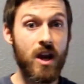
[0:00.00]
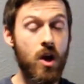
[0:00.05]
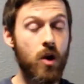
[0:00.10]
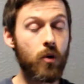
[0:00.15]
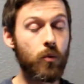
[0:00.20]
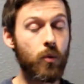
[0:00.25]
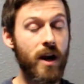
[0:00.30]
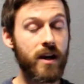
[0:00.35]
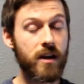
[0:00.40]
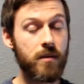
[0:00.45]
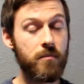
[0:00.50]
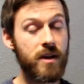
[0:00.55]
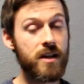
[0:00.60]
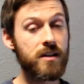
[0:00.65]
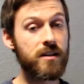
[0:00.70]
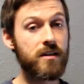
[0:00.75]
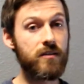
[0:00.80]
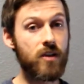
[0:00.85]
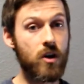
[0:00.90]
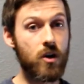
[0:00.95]

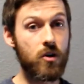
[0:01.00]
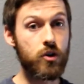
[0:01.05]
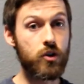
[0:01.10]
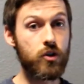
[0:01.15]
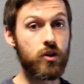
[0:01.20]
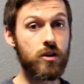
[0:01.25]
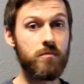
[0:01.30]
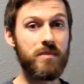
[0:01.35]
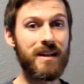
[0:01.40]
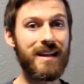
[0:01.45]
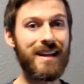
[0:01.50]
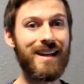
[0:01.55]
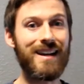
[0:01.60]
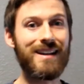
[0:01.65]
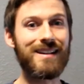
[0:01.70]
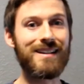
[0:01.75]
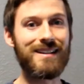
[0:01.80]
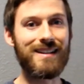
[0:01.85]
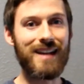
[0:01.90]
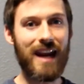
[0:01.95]
Recommended though should be
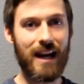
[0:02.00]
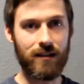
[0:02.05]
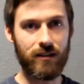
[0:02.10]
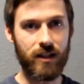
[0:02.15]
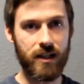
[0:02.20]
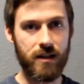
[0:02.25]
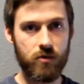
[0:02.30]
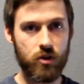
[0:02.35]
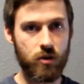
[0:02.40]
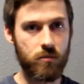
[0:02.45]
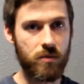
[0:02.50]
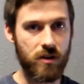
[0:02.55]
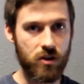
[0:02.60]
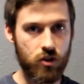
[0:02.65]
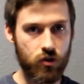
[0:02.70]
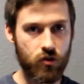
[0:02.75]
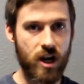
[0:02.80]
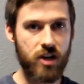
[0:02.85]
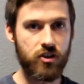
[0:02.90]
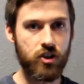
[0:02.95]
daily, should be
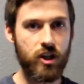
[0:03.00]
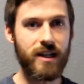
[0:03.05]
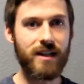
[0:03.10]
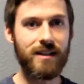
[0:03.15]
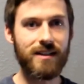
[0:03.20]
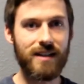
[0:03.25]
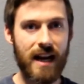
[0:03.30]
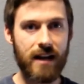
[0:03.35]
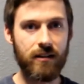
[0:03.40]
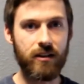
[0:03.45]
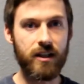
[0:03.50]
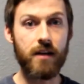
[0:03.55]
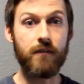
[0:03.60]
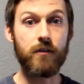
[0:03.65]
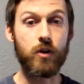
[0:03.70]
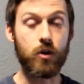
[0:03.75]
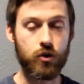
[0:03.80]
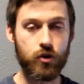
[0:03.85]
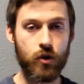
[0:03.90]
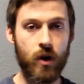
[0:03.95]
stretching daily.
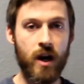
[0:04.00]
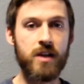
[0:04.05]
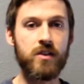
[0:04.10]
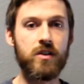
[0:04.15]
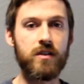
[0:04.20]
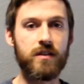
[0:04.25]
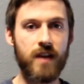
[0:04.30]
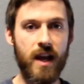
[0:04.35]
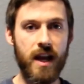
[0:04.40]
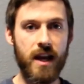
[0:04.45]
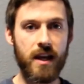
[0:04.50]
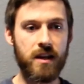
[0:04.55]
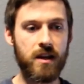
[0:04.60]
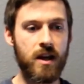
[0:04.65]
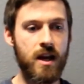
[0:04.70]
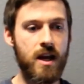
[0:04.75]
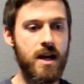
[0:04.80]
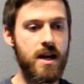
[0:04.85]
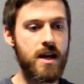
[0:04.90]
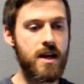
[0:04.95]
If you're trying to take